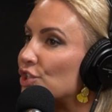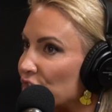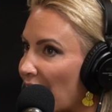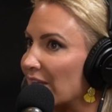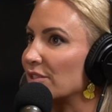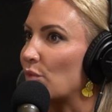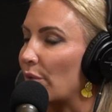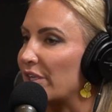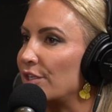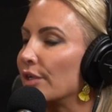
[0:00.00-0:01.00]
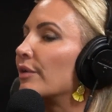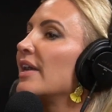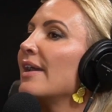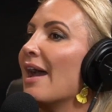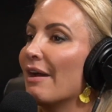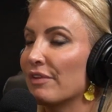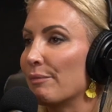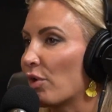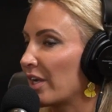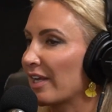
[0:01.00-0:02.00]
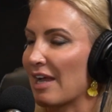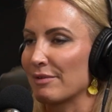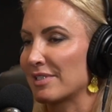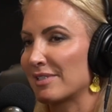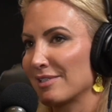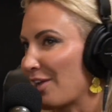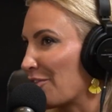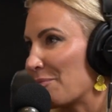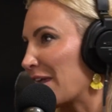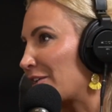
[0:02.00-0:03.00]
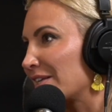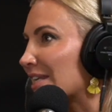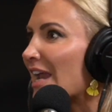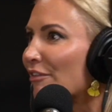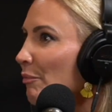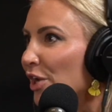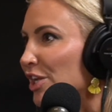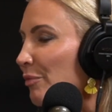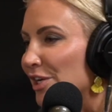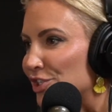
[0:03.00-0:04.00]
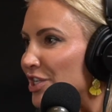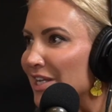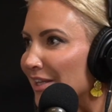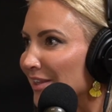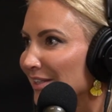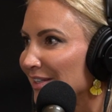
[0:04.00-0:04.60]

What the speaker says: It's just what we do. Every morning I was on the panel, I said, every morning you brush your